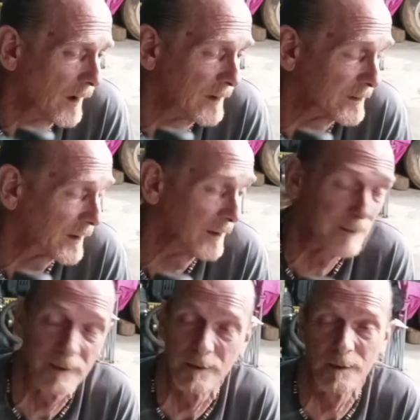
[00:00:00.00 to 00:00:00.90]
I just can't
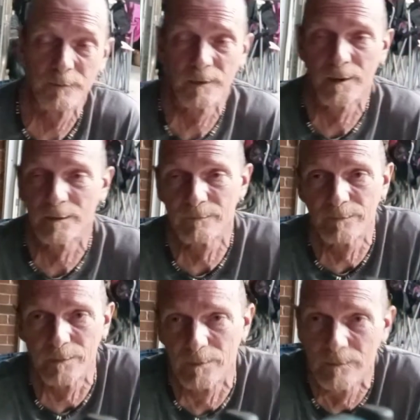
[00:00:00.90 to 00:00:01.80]
say enough, like
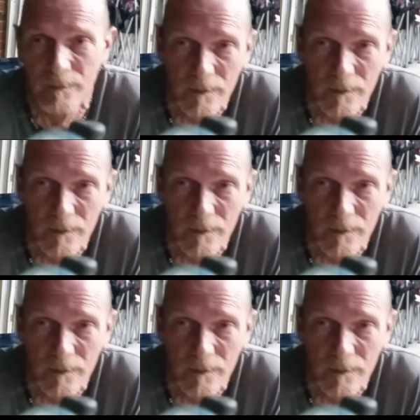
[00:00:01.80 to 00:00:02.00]
for